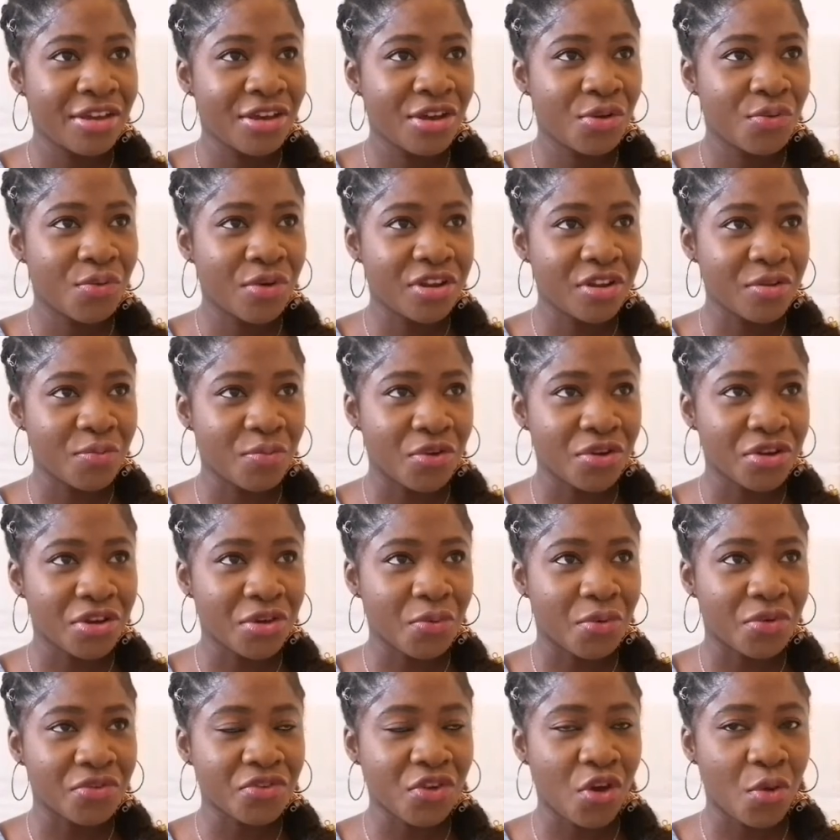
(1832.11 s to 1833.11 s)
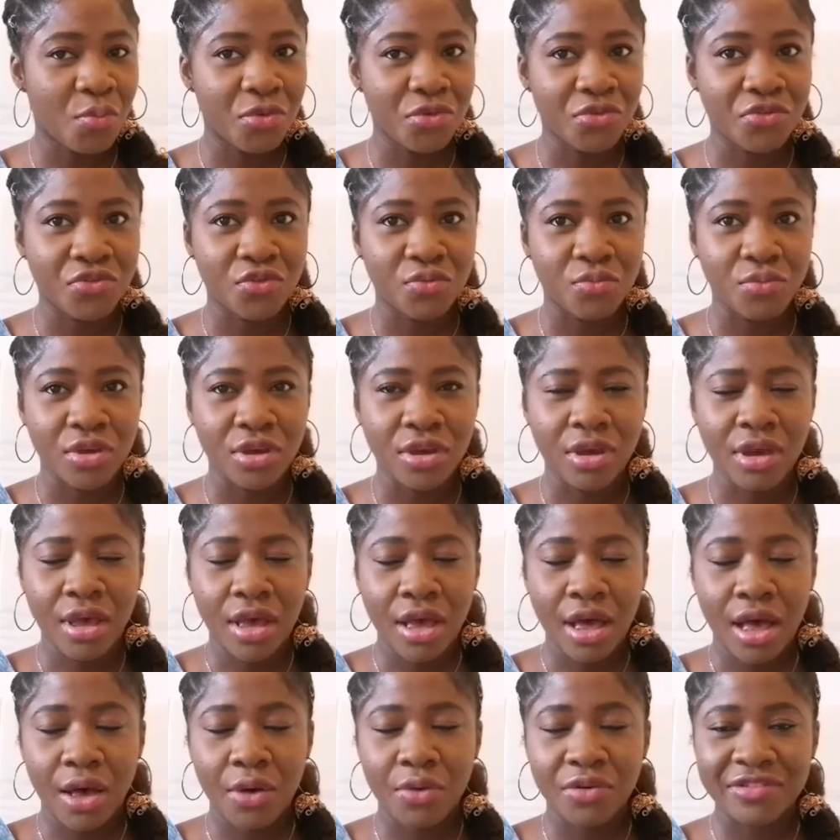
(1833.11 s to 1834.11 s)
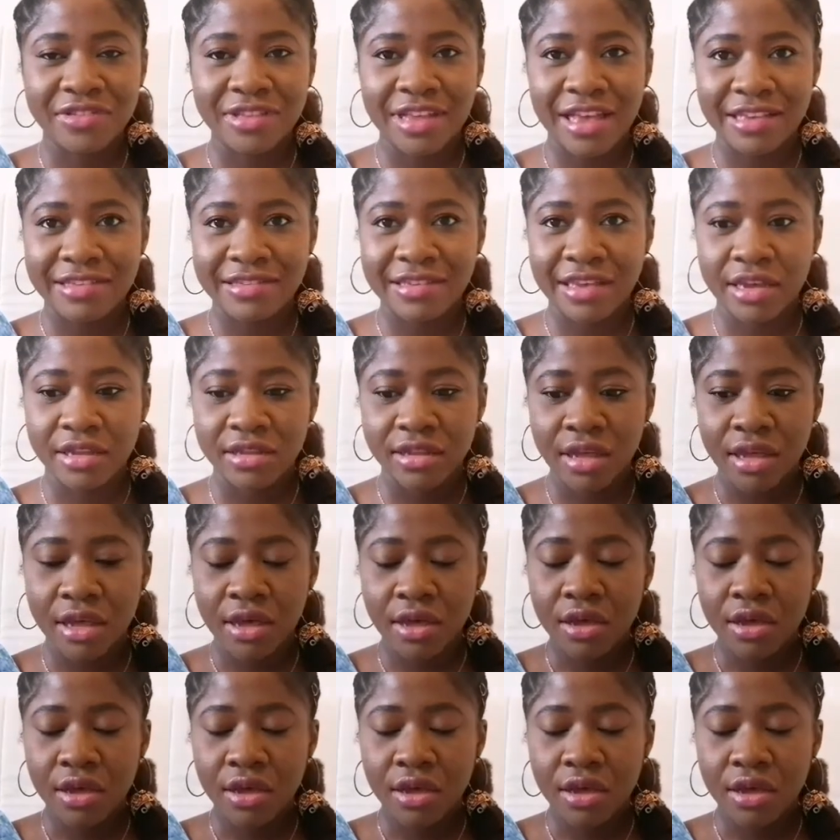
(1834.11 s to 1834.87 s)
When the monkey was coming to me, I was there saying,